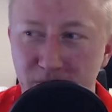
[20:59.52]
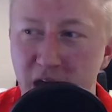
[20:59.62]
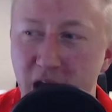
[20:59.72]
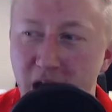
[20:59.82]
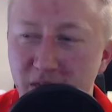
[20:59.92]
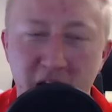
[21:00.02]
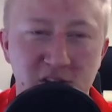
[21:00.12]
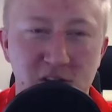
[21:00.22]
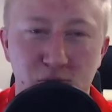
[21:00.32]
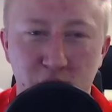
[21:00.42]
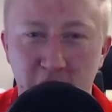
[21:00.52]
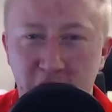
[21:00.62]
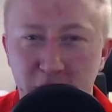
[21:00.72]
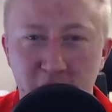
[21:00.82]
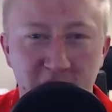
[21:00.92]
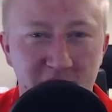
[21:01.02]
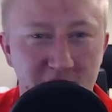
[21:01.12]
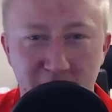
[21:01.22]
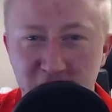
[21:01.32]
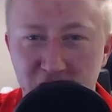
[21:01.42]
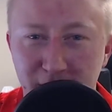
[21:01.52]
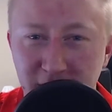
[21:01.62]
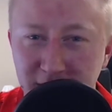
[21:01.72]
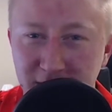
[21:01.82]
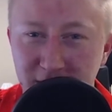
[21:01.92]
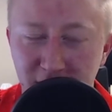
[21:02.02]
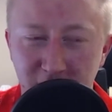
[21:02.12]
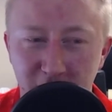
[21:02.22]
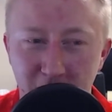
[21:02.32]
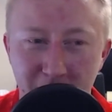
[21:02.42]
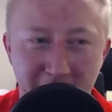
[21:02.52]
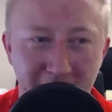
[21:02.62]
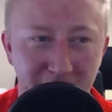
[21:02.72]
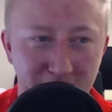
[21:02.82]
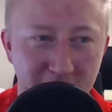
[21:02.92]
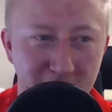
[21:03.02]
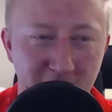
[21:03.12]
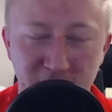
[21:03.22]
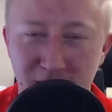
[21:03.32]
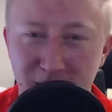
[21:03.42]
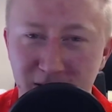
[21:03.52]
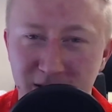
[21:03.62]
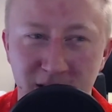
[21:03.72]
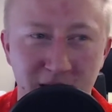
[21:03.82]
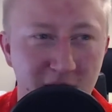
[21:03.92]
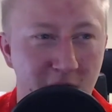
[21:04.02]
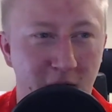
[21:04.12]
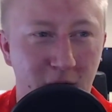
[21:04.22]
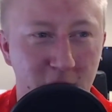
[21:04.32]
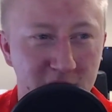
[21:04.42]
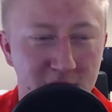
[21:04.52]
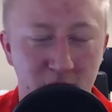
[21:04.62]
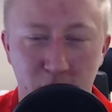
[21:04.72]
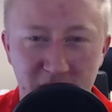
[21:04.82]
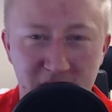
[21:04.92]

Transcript: And that just really rustles my jimmies. Oh, man. My jimmies are rustled once